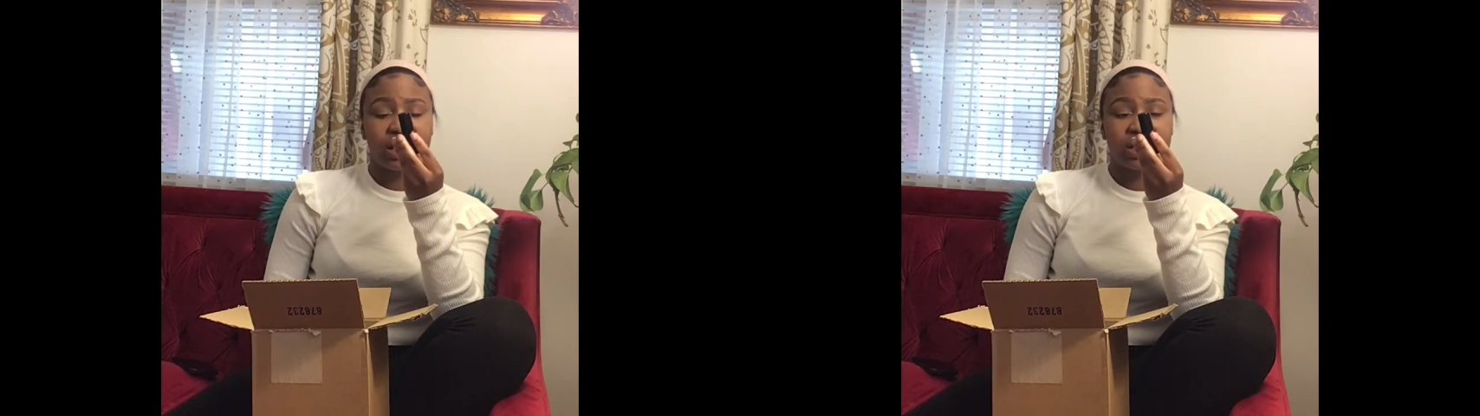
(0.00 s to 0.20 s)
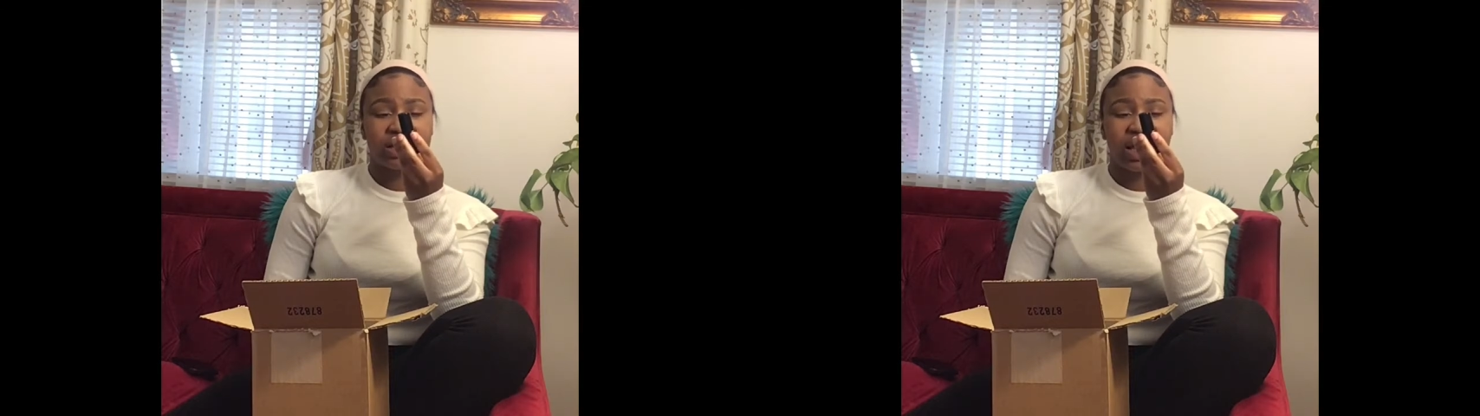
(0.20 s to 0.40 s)

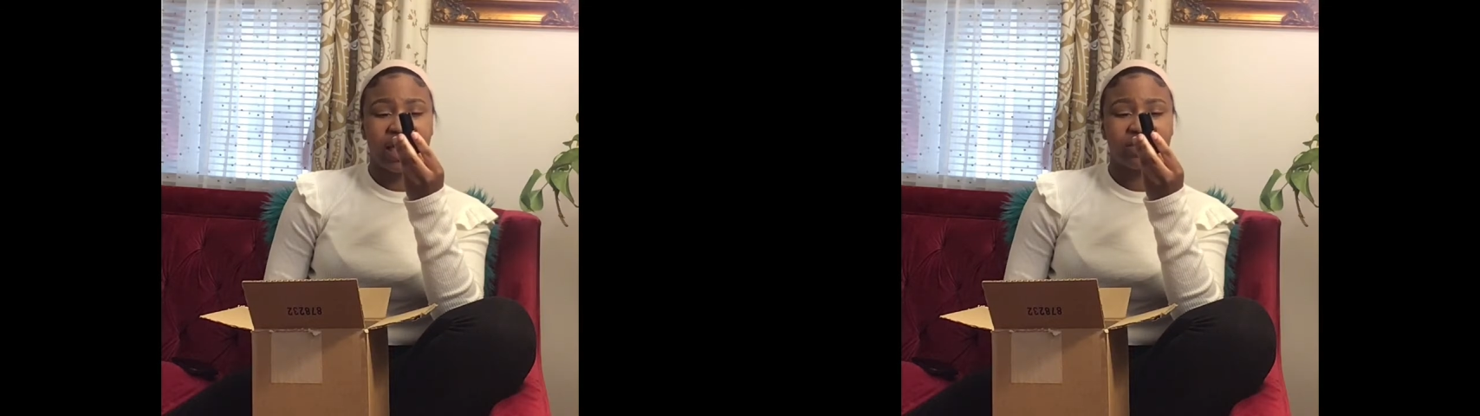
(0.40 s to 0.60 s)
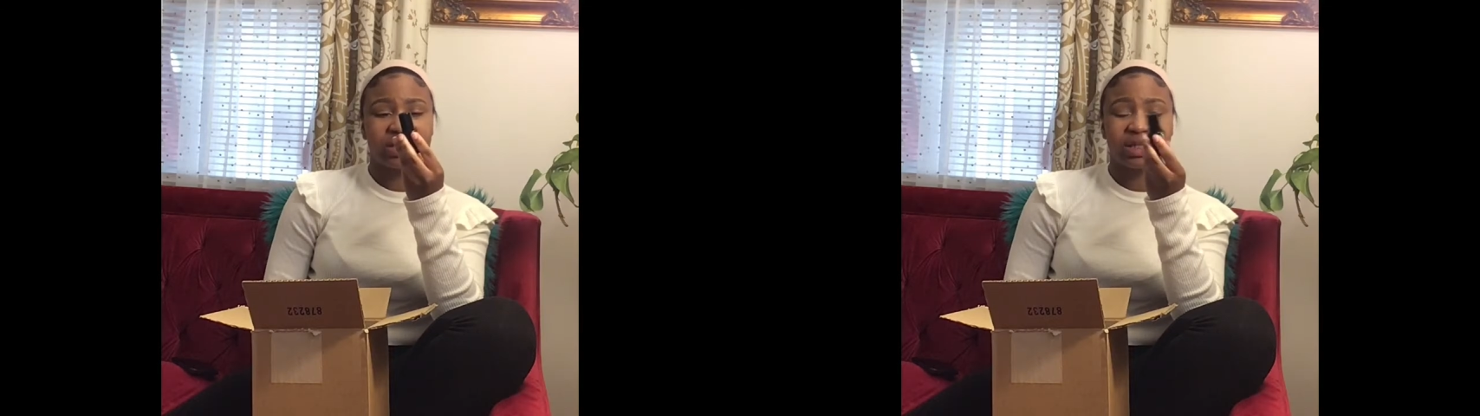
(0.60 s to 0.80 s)
doesn't
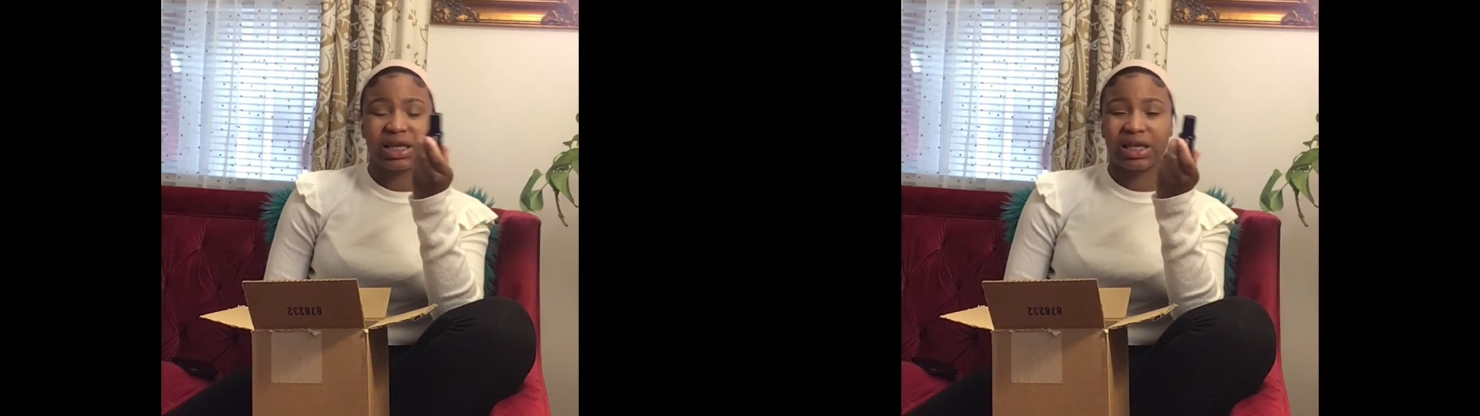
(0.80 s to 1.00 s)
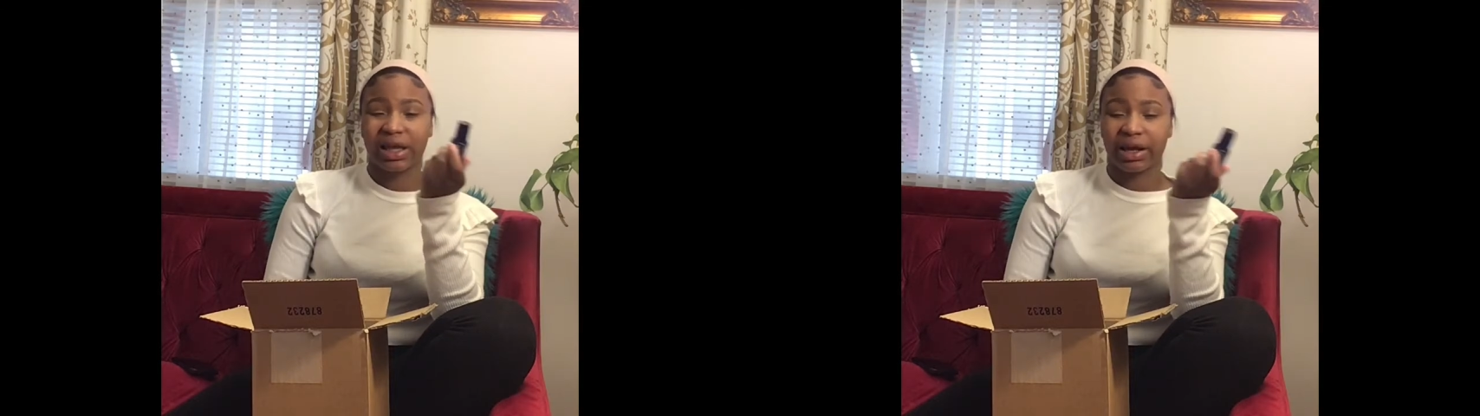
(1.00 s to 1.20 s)
have a
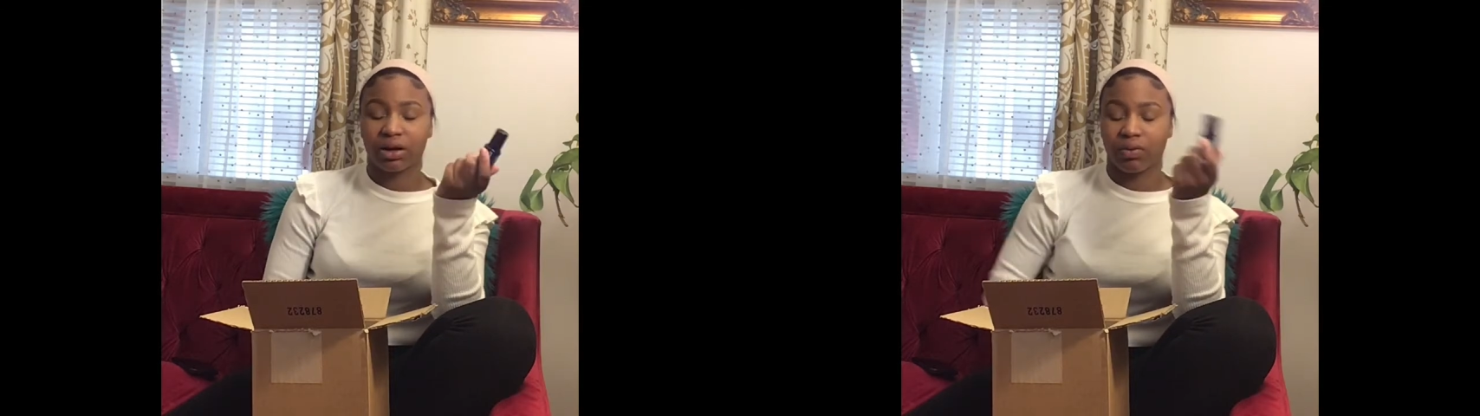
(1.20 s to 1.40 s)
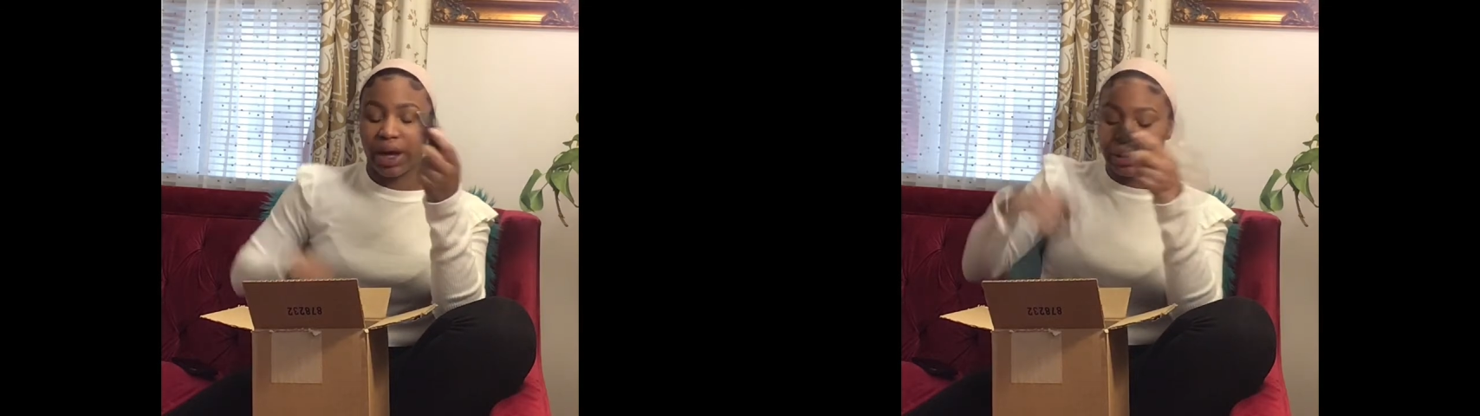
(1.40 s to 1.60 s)
sticky layer to
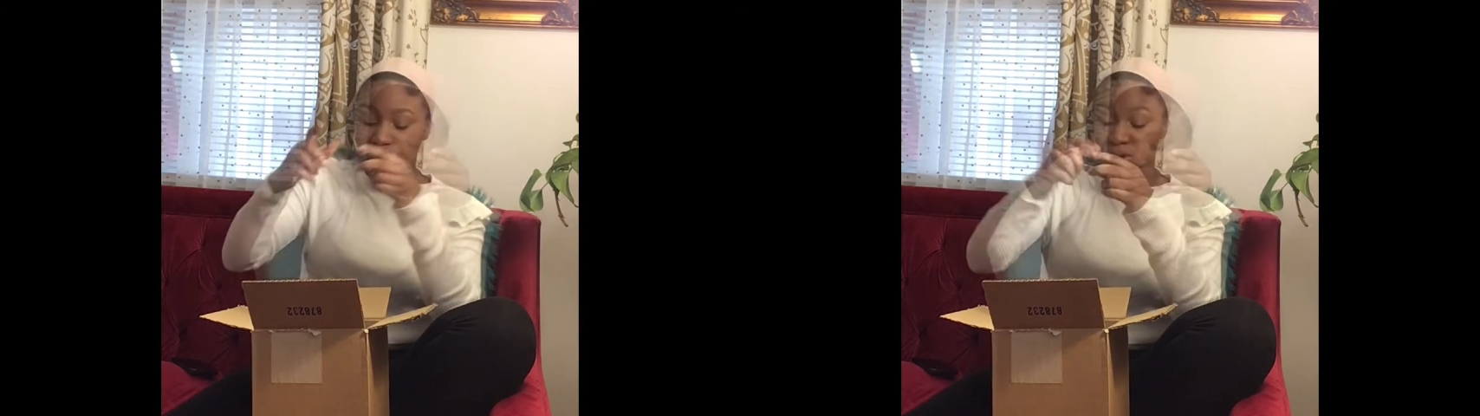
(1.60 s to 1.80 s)
wipe, so